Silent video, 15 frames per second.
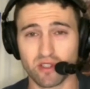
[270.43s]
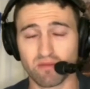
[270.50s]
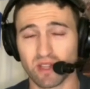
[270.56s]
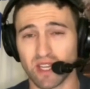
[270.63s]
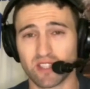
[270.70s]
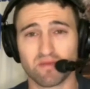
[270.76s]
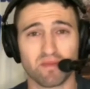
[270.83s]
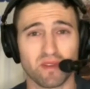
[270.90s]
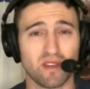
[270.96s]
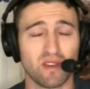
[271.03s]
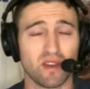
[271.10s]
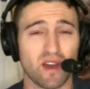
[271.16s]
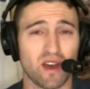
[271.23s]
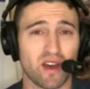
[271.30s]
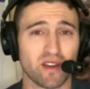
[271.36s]
But let's be
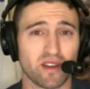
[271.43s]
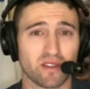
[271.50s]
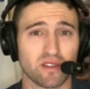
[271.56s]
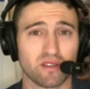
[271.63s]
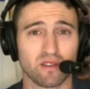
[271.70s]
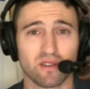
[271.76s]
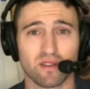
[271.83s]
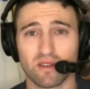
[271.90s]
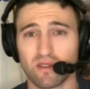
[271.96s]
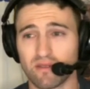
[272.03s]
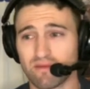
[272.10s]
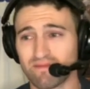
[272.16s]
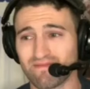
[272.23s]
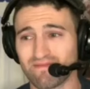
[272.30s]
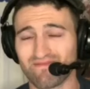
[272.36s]
honest
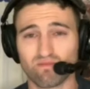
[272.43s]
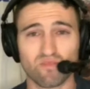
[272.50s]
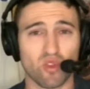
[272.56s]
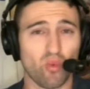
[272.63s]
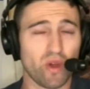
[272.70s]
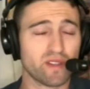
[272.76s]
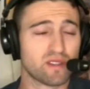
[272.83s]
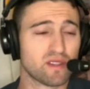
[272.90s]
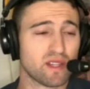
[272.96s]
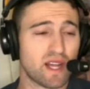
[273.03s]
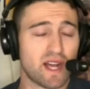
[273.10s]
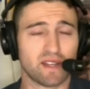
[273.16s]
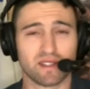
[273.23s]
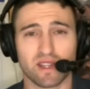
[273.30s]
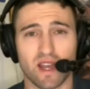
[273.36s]
when's the
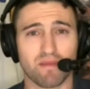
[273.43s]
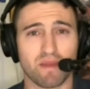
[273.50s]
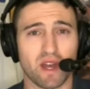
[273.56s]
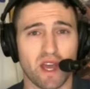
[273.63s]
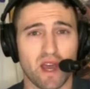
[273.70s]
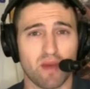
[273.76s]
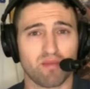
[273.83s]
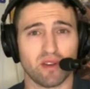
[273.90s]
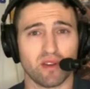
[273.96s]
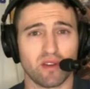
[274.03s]
last time that happened?